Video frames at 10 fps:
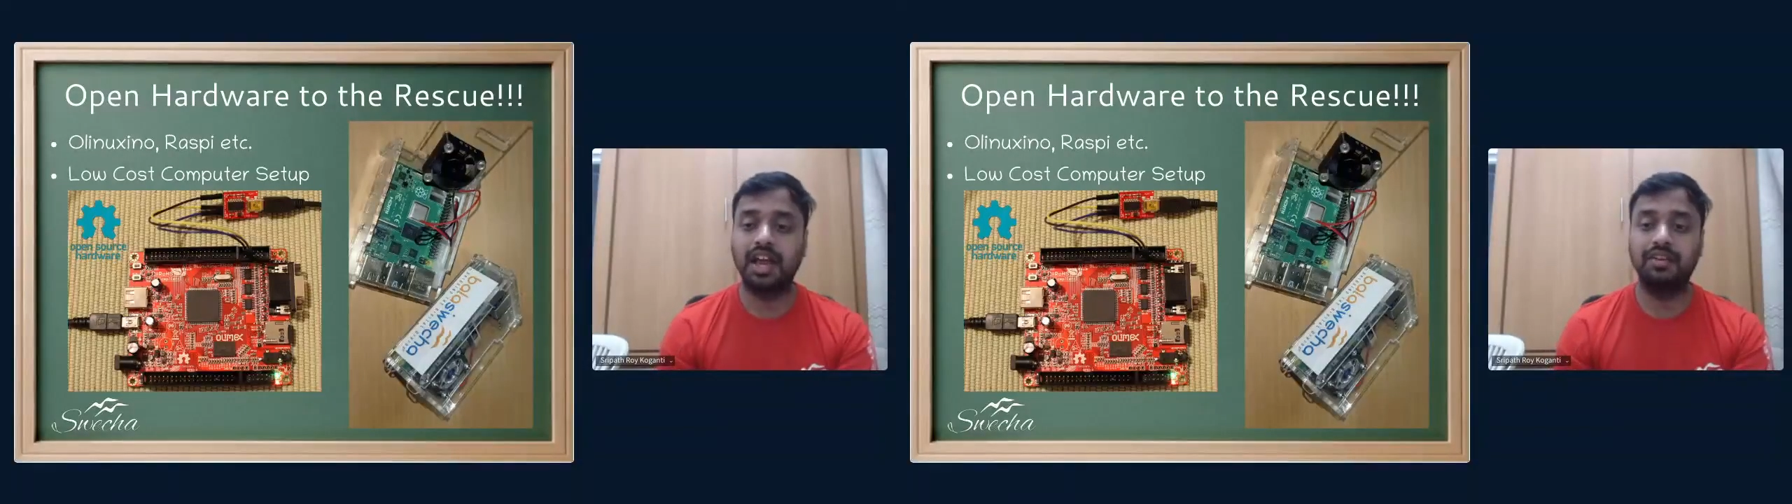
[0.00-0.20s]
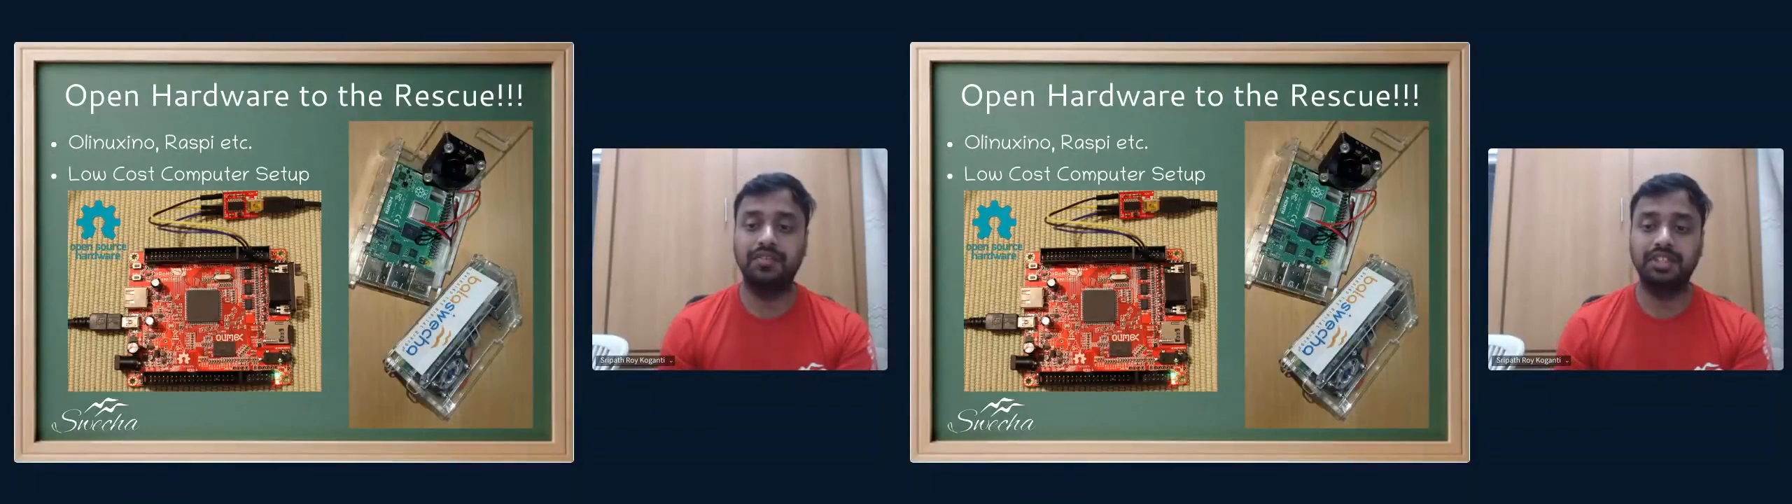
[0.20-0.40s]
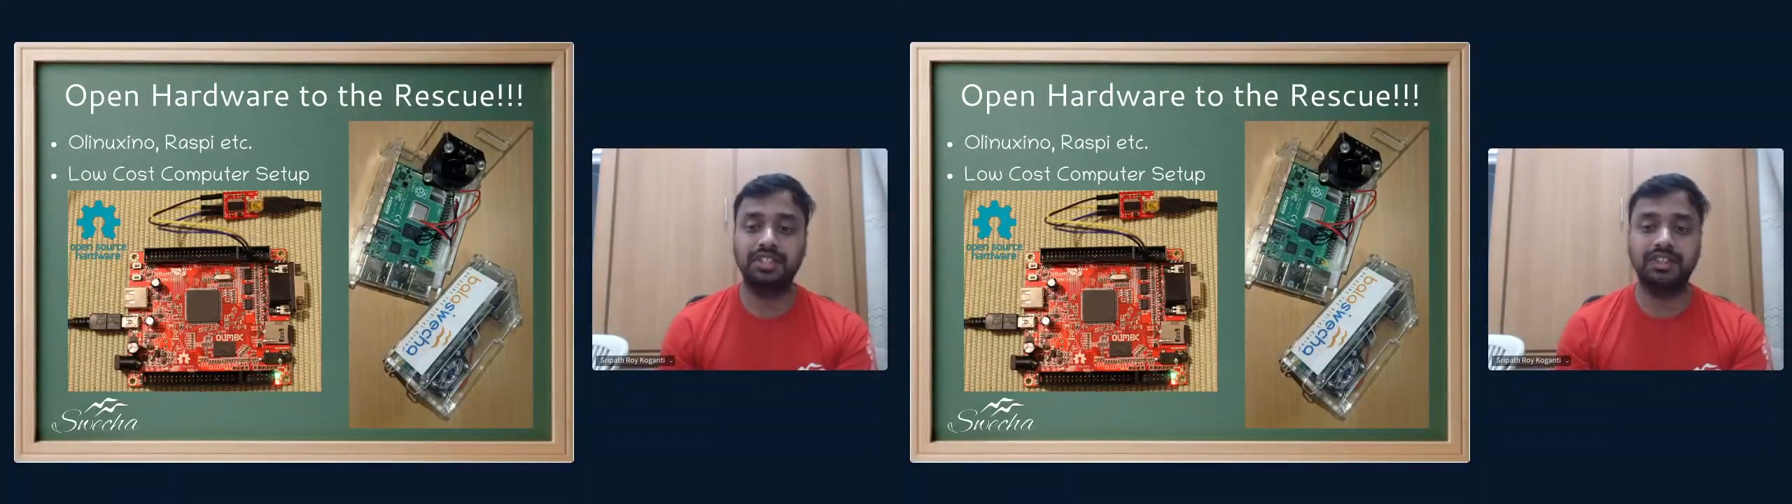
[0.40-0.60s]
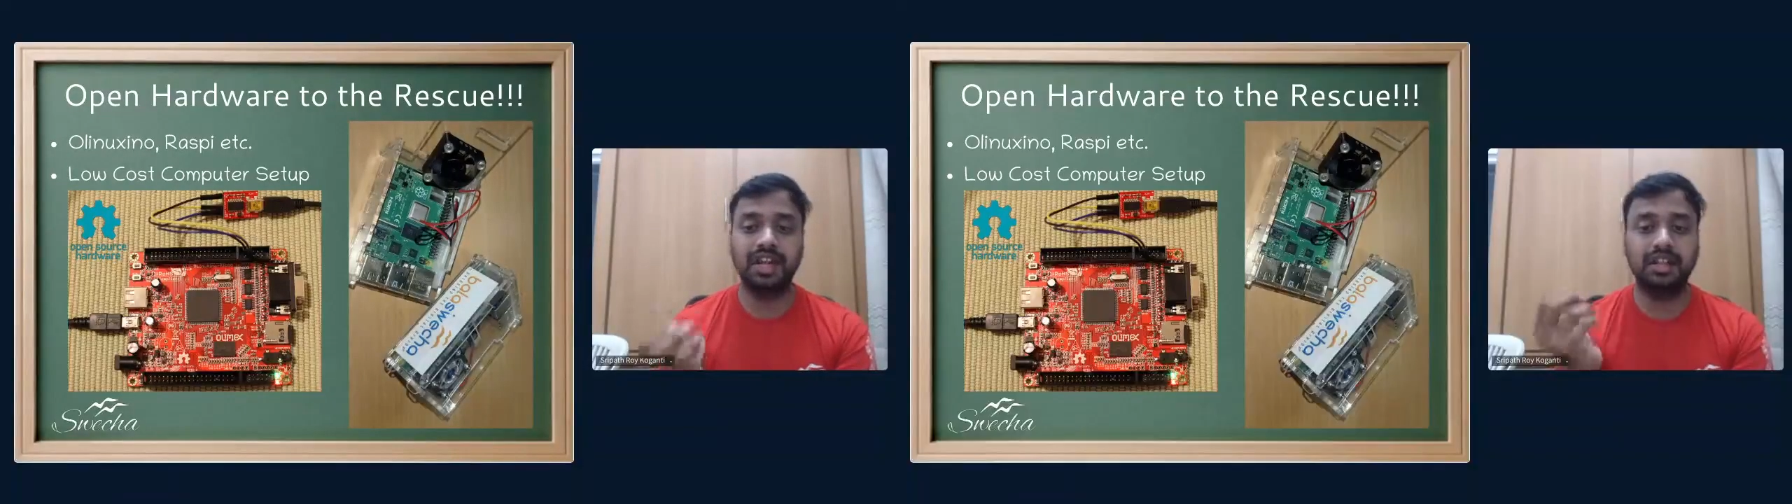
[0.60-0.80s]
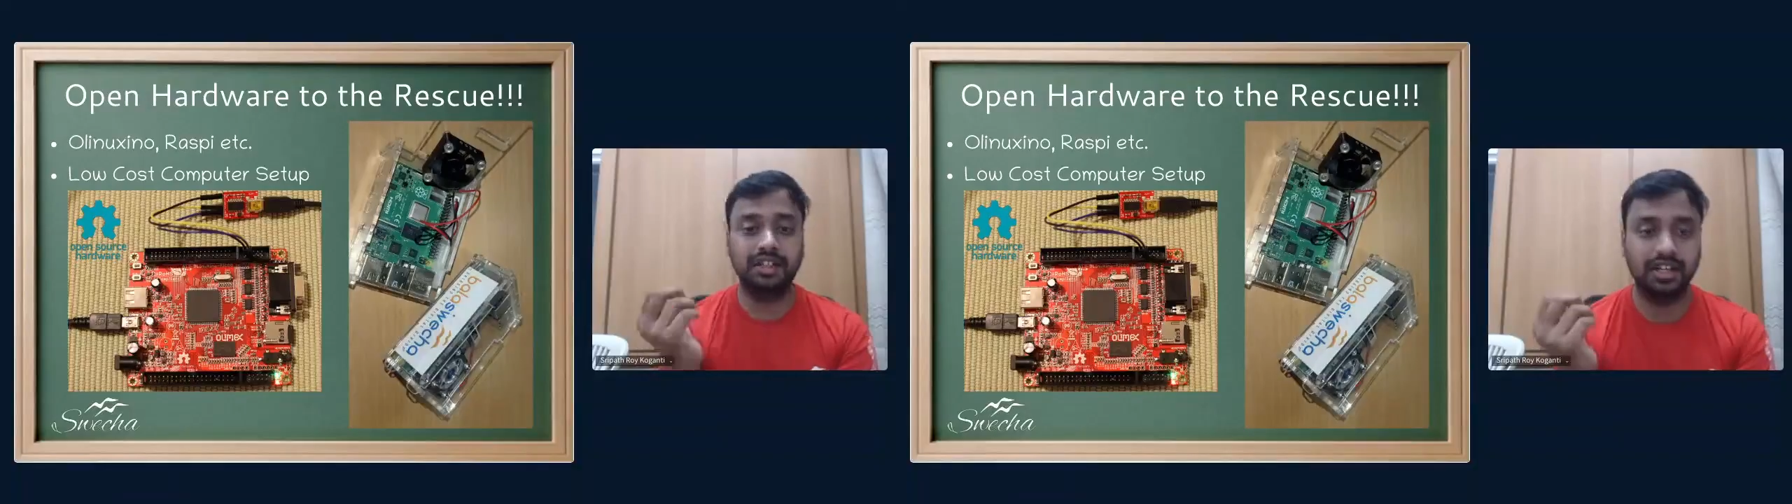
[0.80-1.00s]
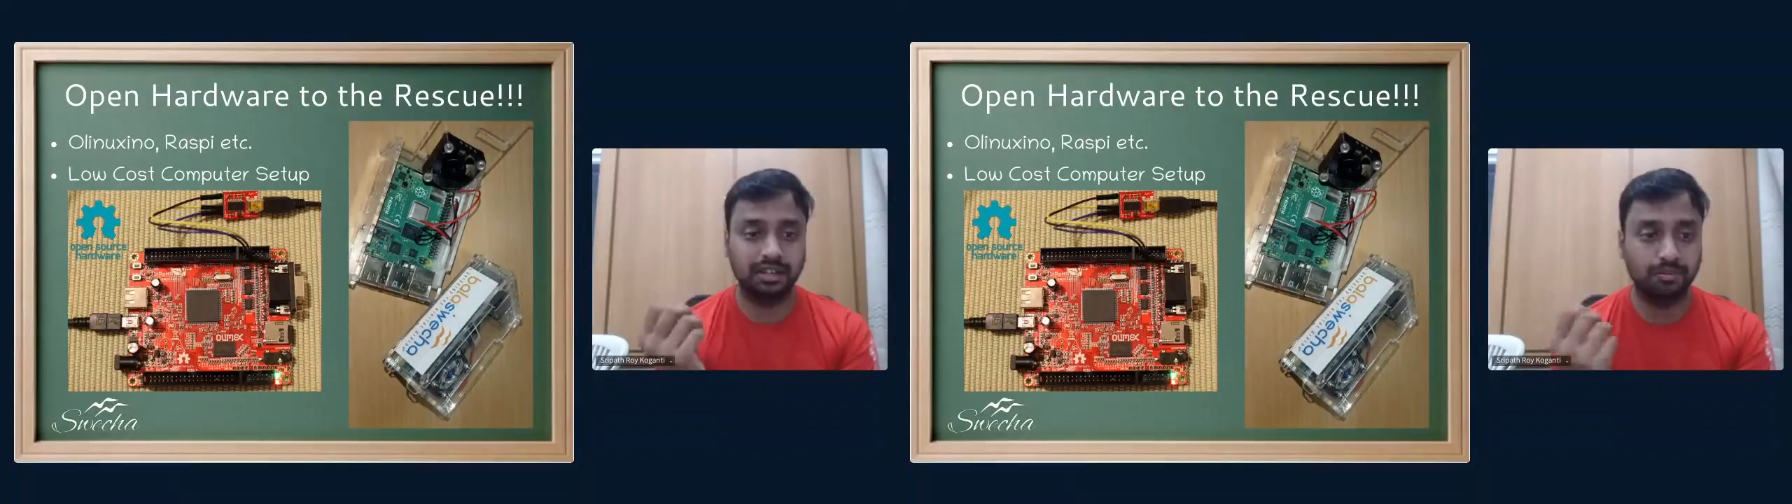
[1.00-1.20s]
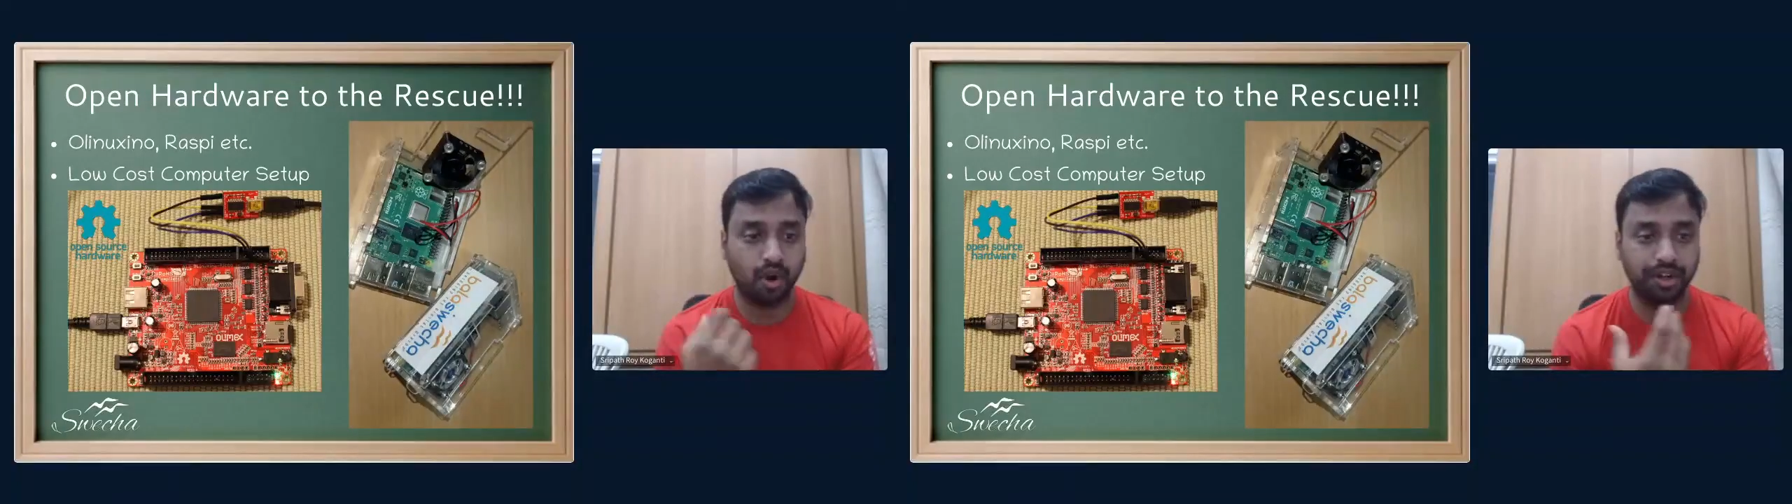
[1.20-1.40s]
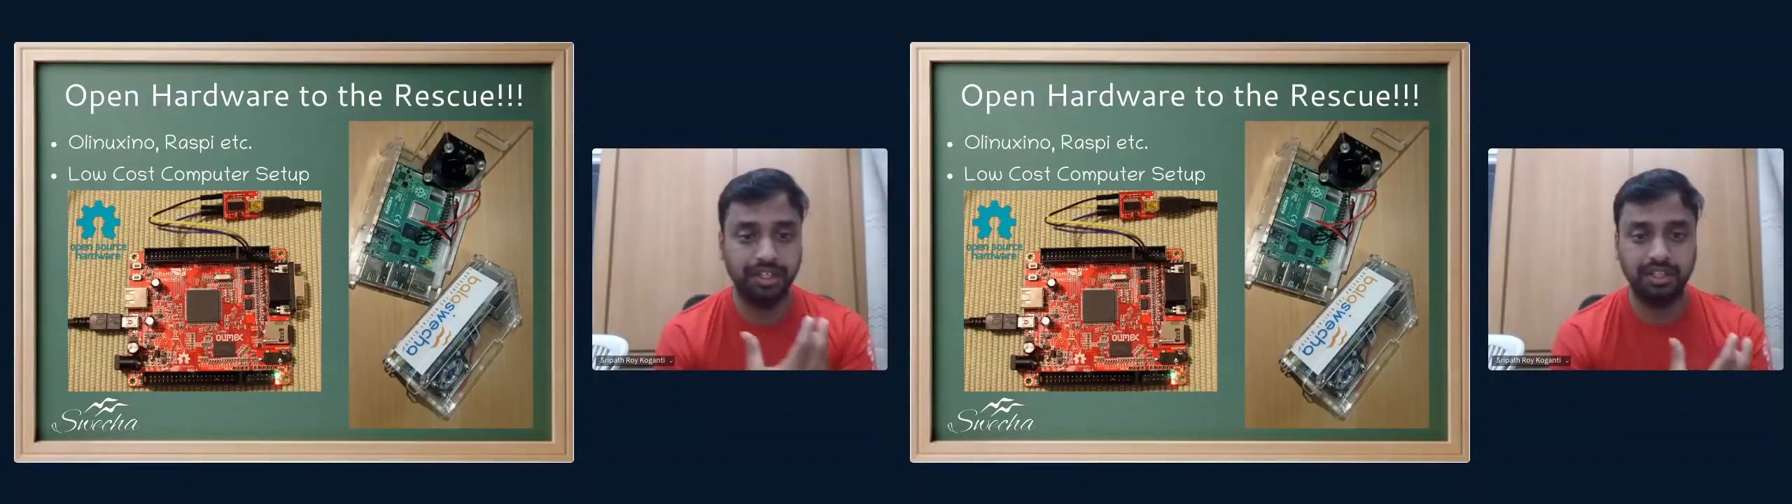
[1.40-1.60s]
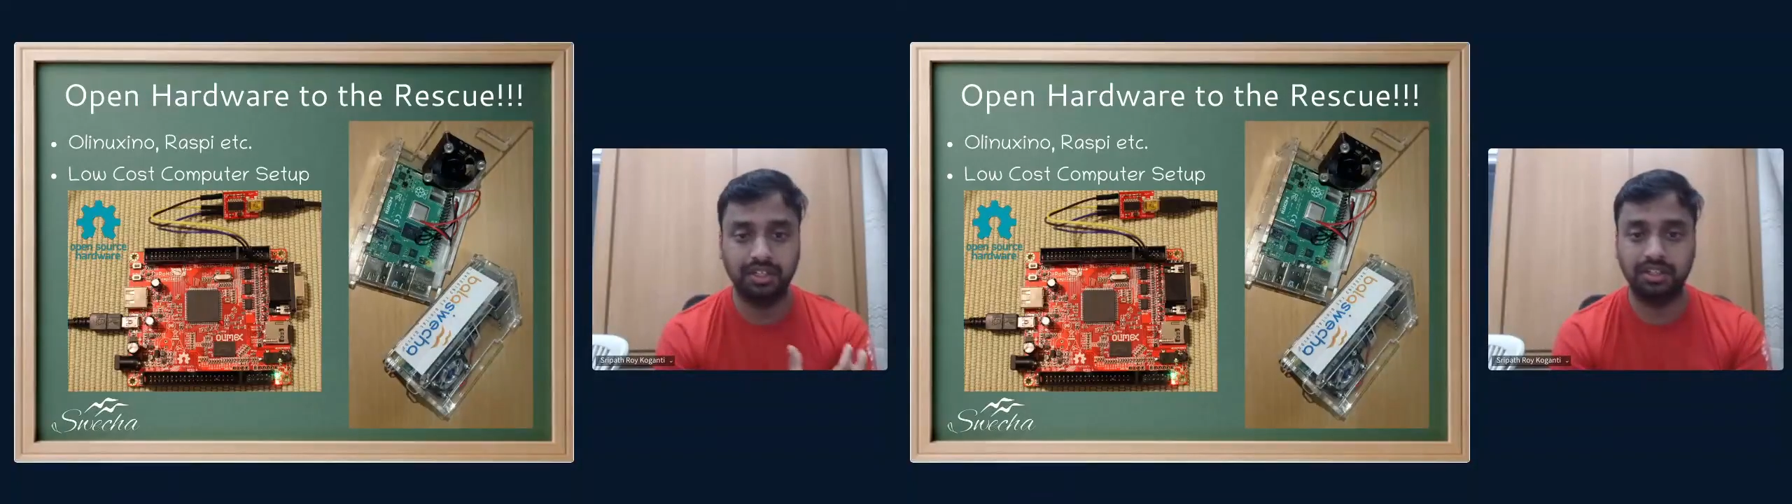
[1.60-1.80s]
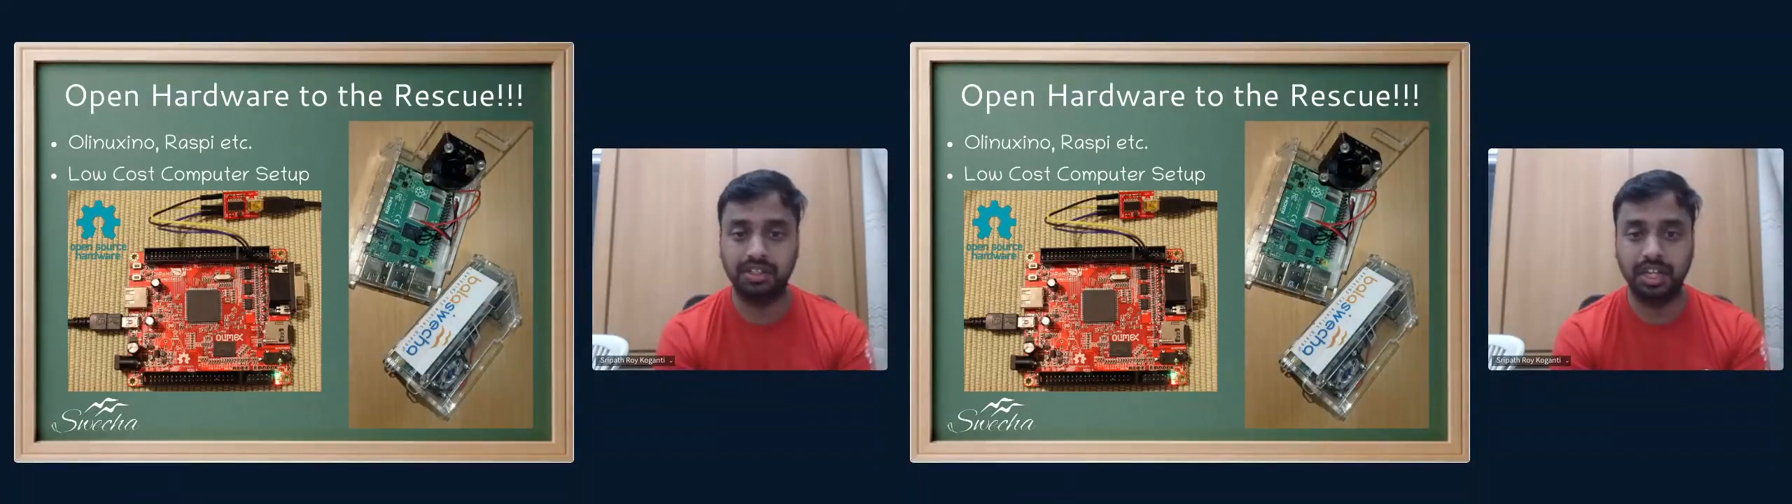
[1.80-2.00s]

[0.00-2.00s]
and we just connected a monitor,